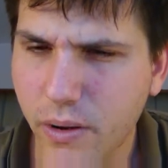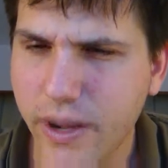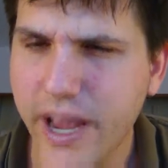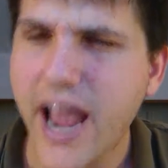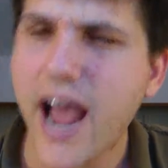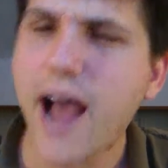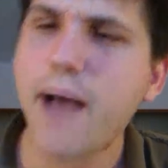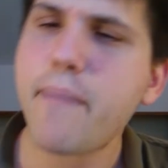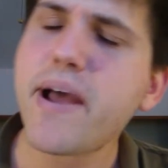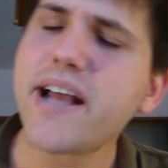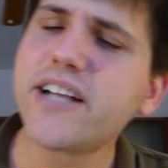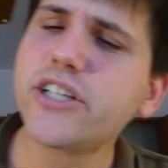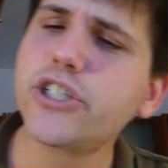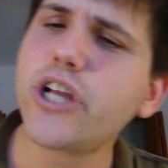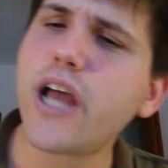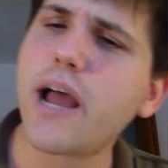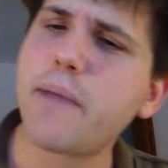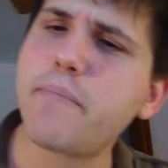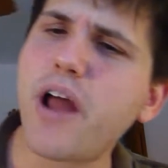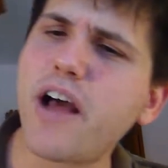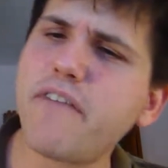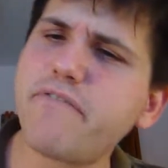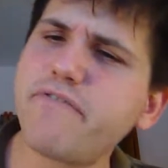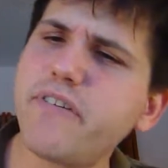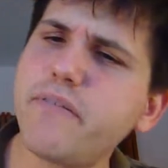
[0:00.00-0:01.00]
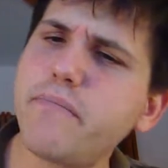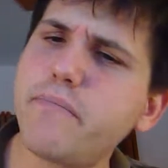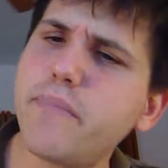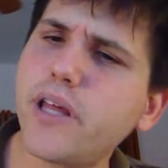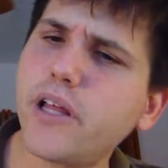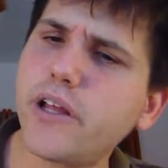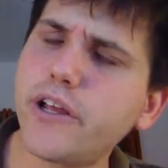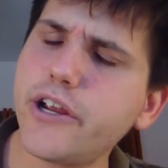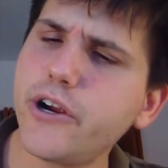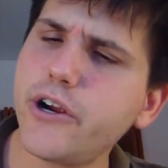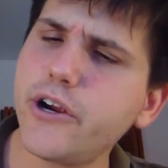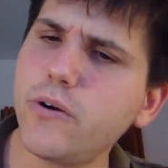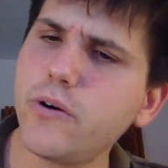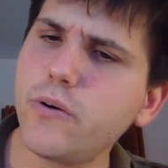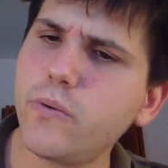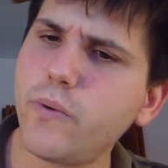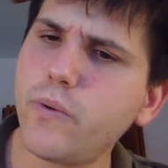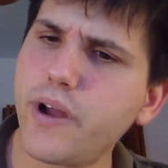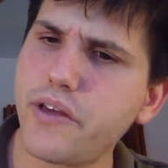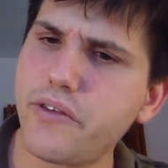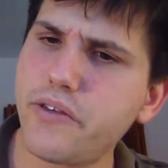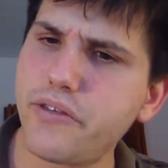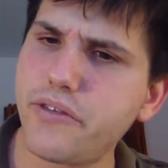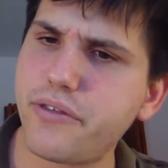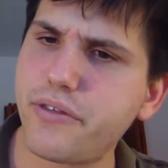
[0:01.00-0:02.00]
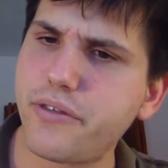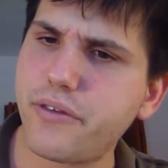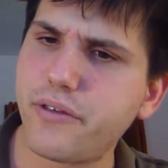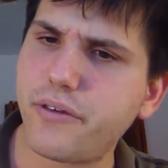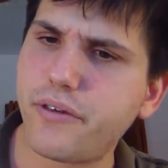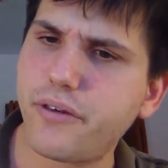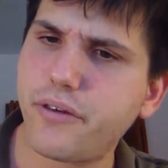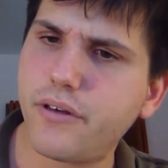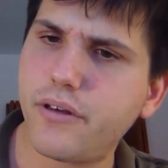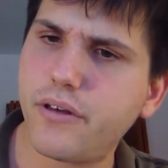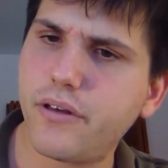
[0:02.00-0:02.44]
Okay, I'm not familiar with